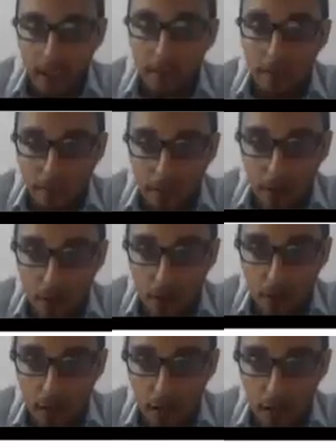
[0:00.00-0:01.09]
she
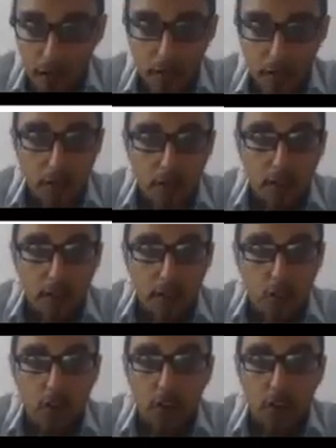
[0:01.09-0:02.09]
meets Jonah, she